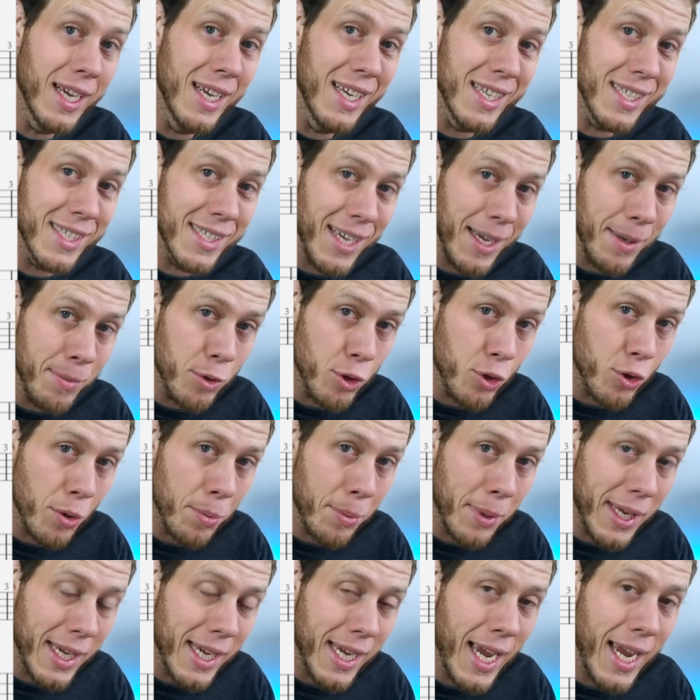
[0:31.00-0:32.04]
Same strumming
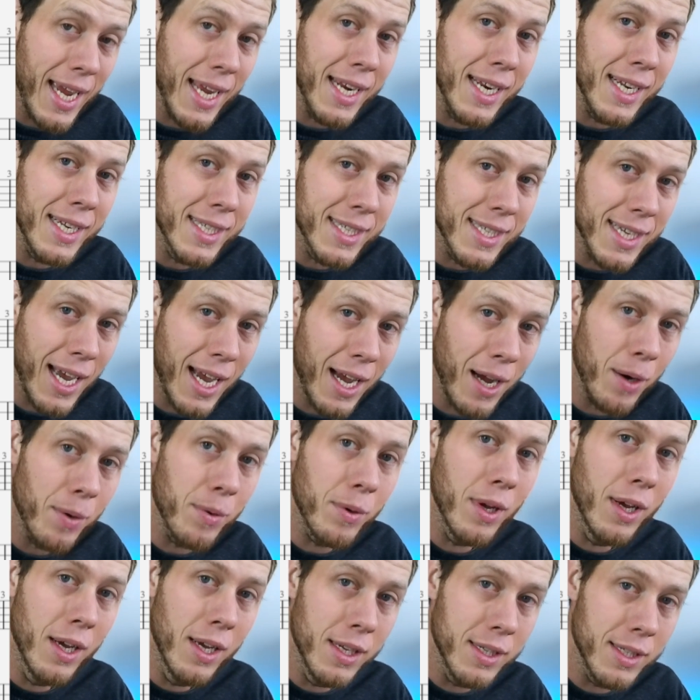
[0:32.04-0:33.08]
again,
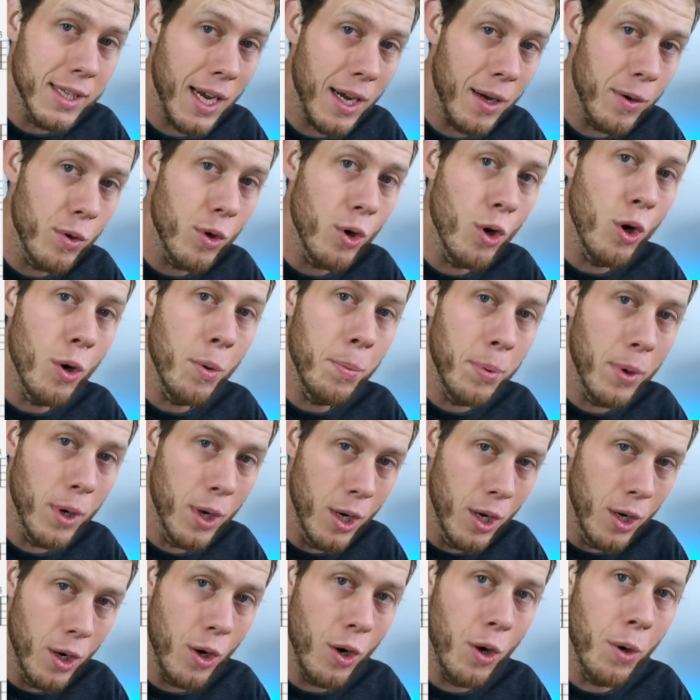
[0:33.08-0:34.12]
down, down,
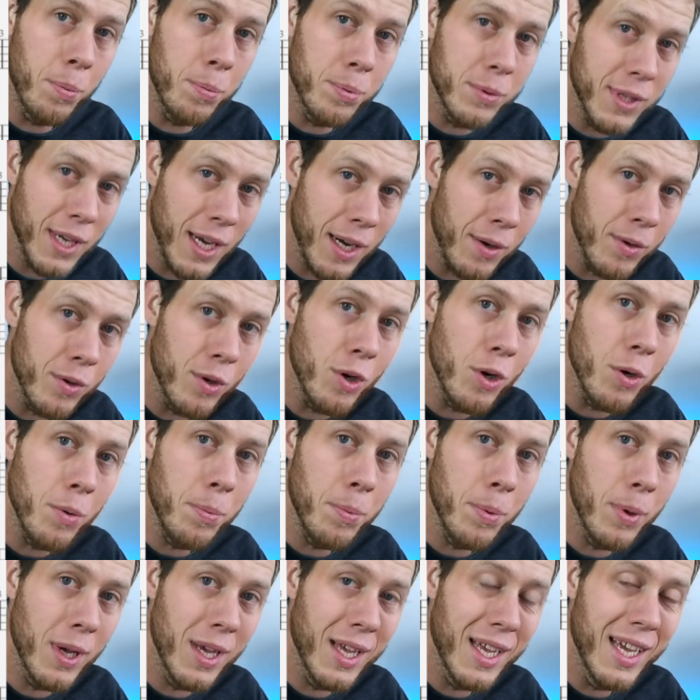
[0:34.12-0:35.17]
up, down, up.
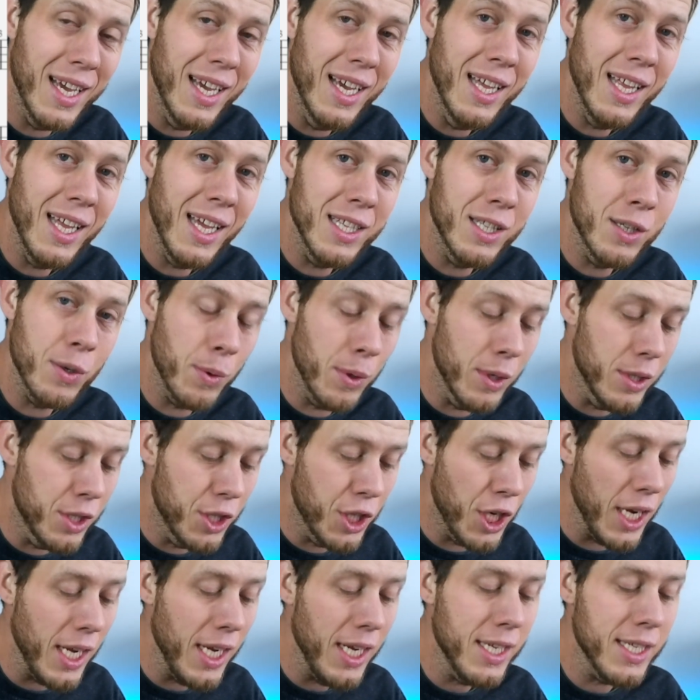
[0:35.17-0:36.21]
Then to a
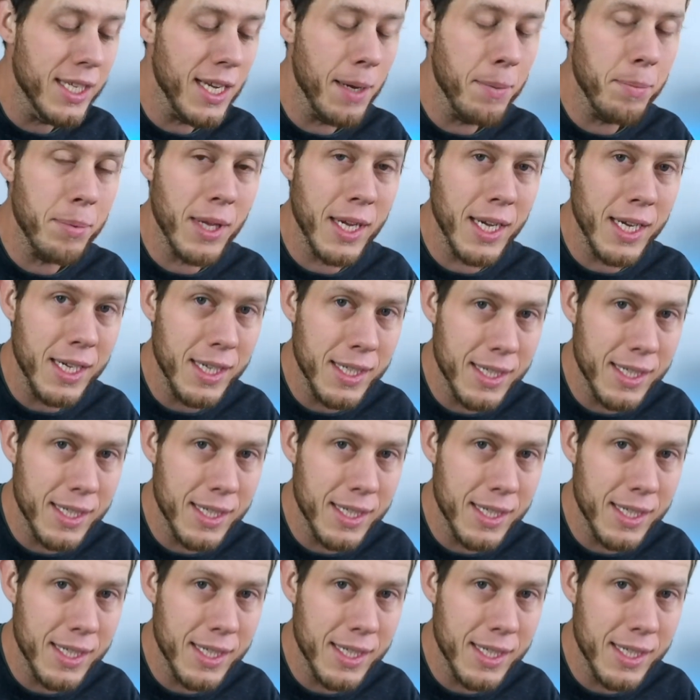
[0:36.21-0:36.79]
G, same thing,